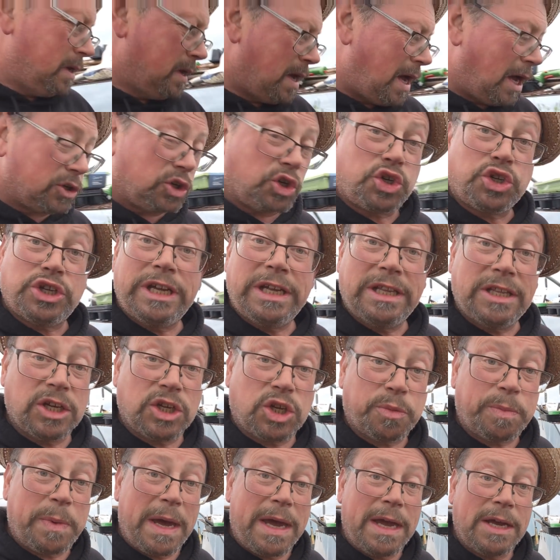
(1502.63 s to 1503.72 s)
I just need the
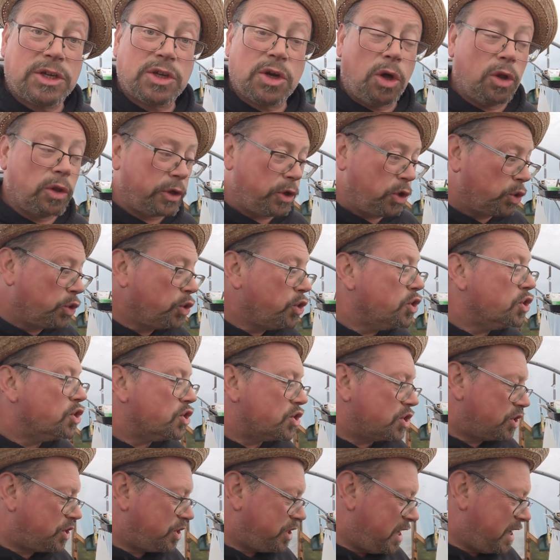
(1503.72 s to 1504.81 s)
space. All the
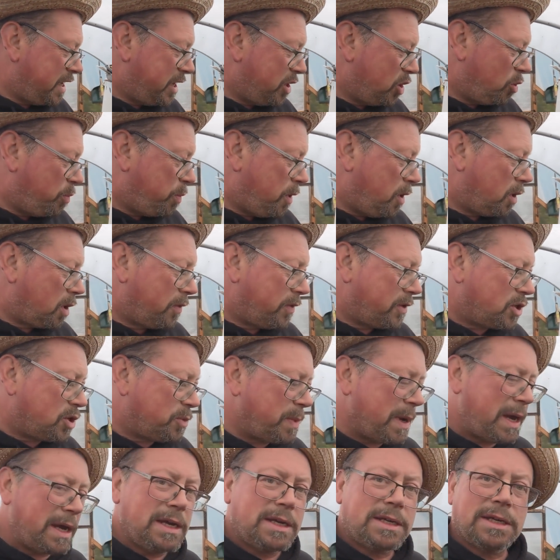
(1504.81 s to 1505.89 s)
onions are taking up all of the
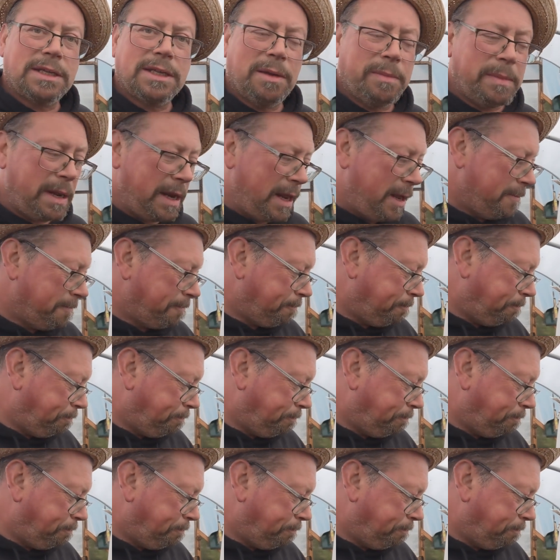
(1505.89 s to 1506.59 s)
space at the minute.